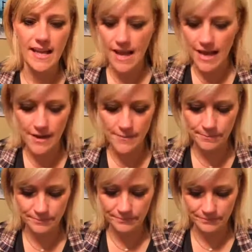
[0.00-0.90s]

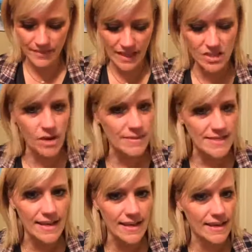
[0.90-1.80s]
Like Tommy
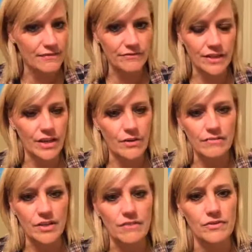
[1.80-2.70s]
said,
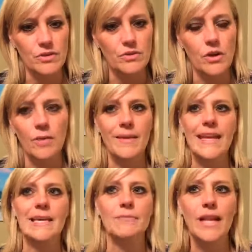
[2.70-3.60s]
if you are
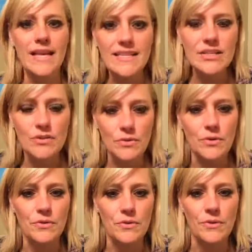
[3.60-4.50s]
being blessed
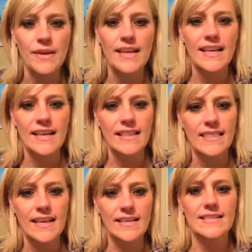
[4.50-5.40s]
through
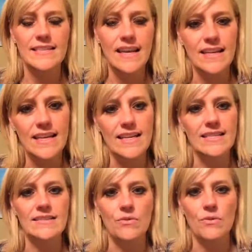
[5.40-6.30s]
the
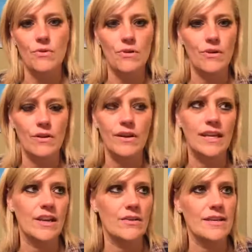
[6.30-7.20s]
studies or
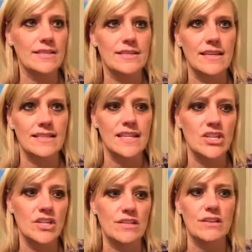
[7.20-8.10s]
his
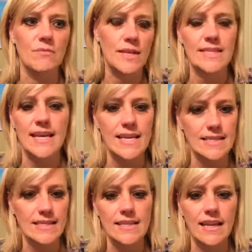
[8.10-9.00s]
teachings on Wednesdays
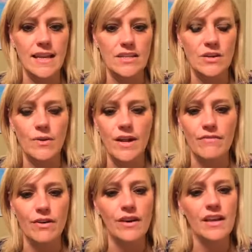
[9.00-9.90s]
and Sundays or
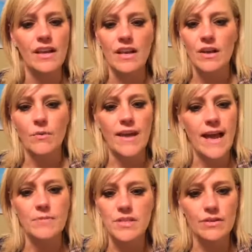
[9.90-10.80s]
whatever, we
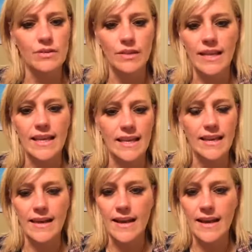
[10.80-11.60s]
absolutely